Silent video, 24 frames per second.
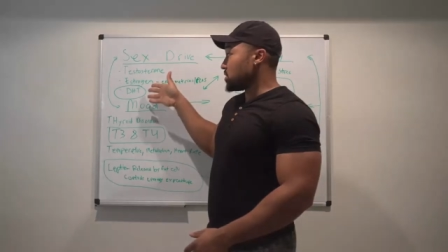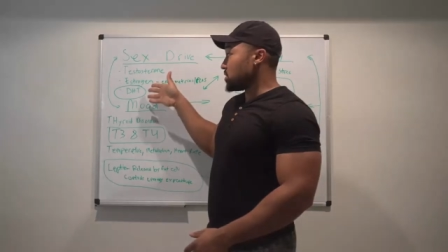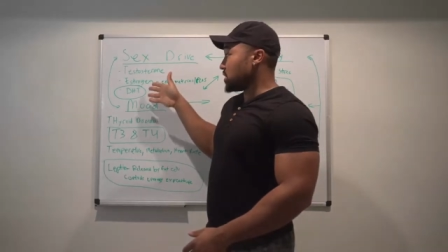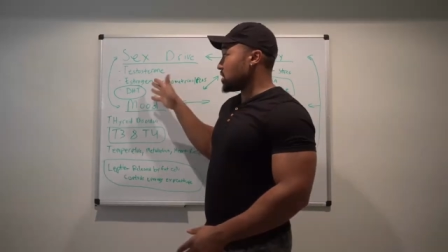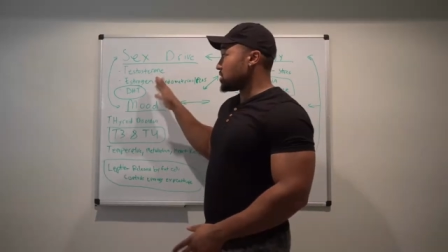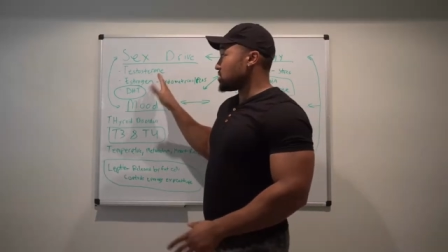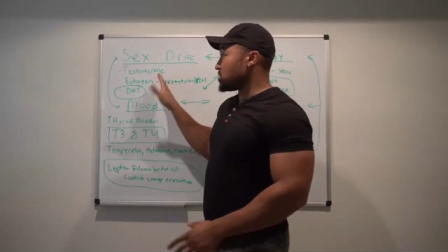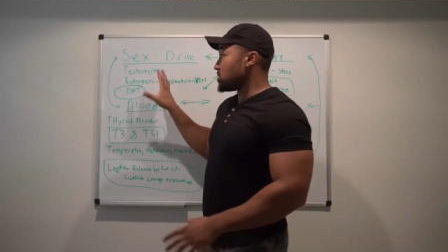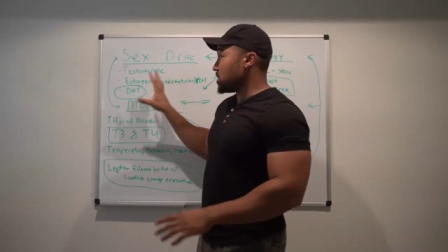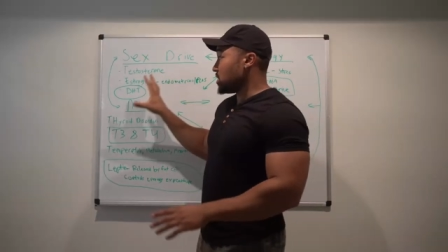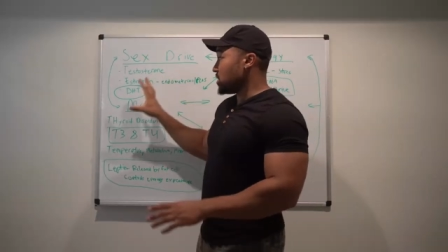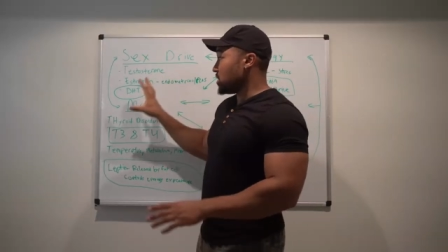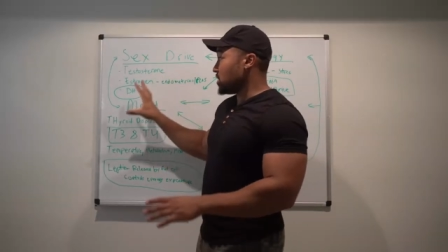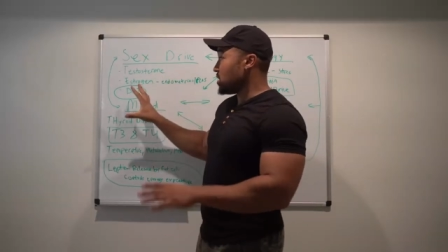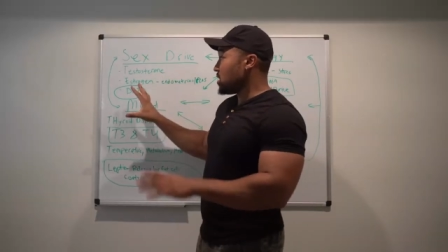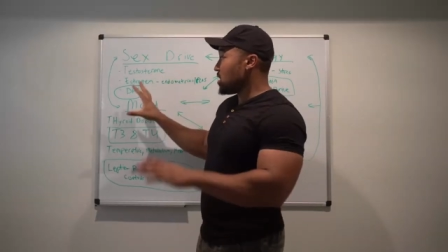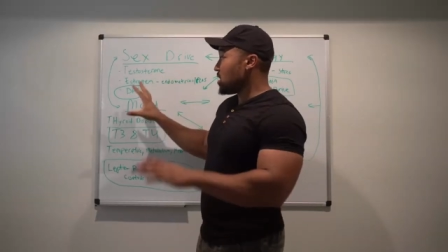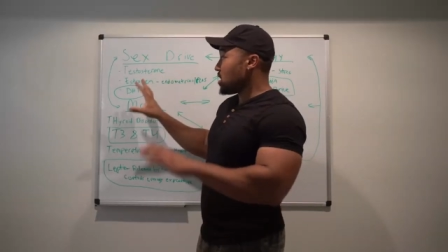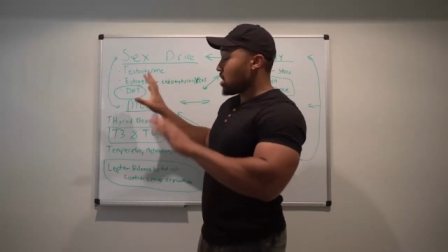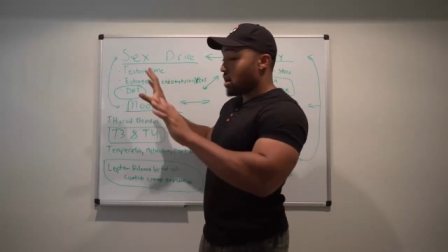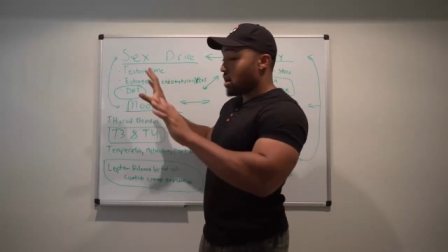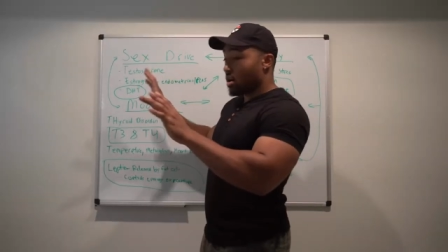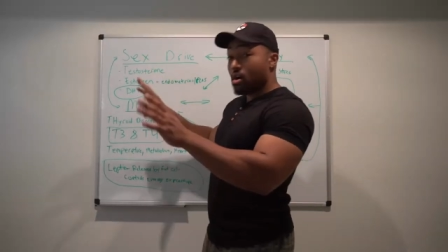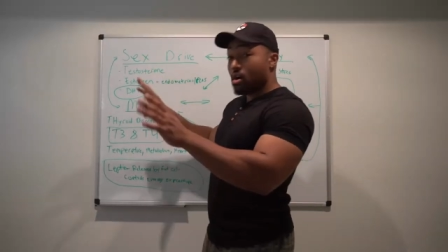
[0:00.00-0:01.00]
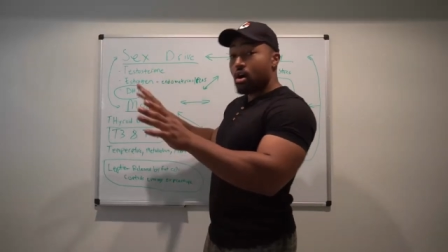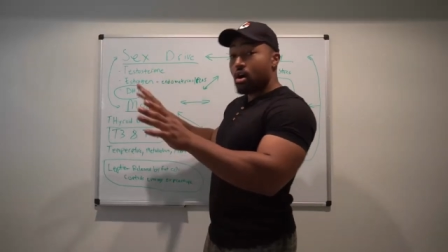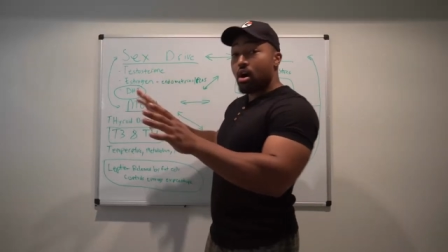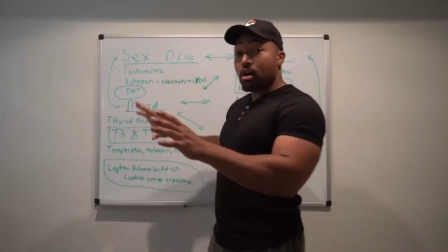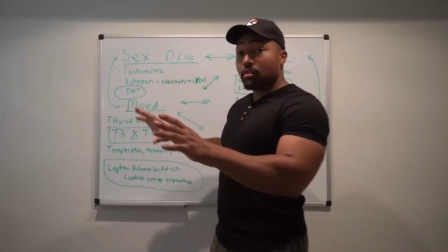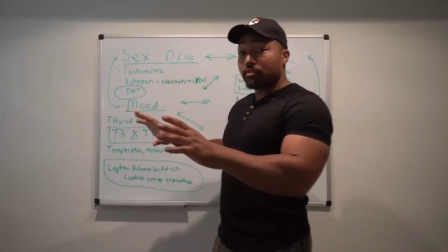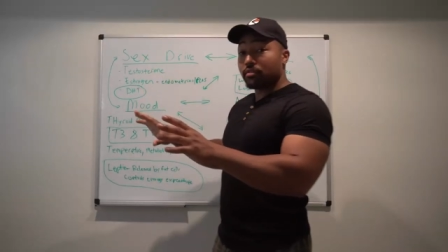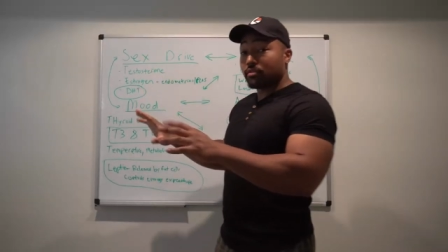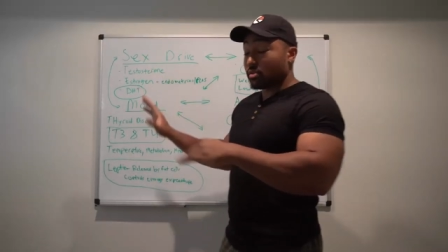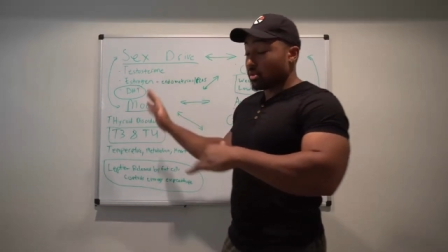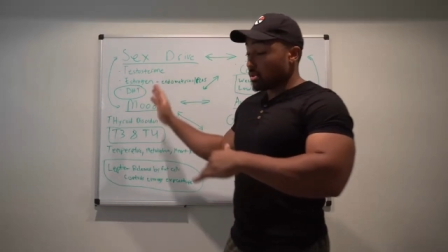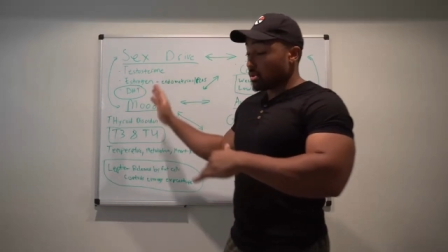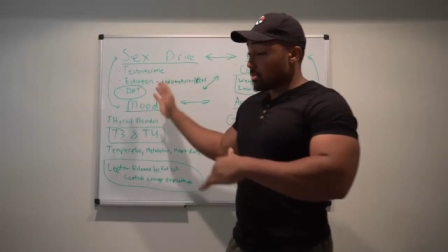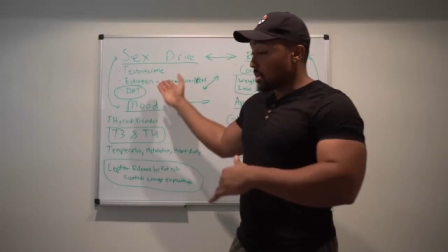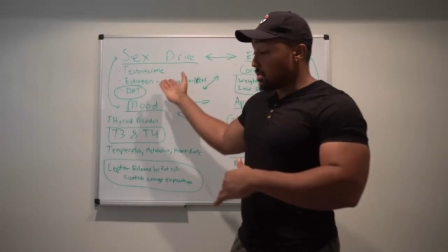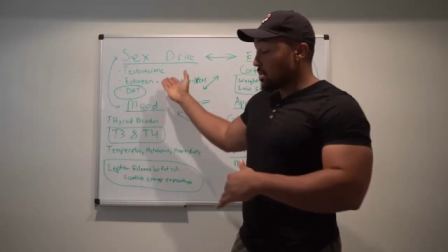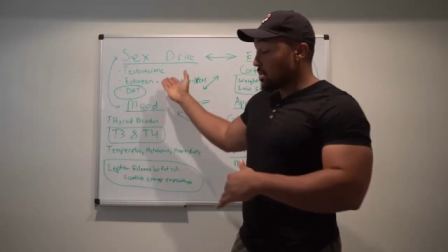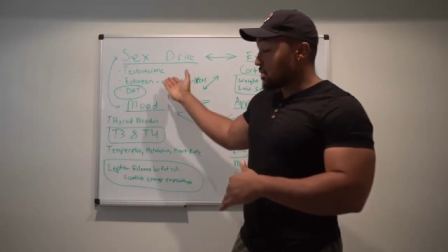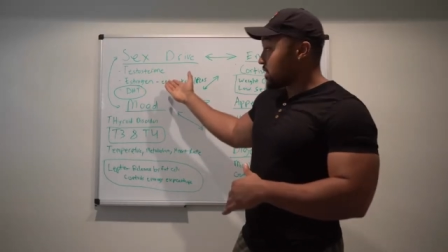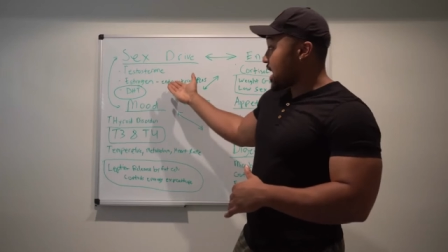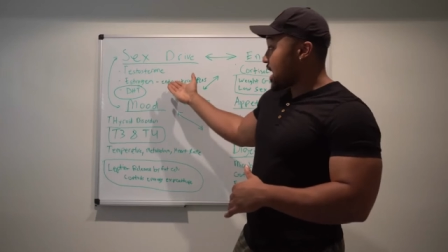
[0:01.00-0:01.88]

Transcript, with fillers: DHT are off, or maybe even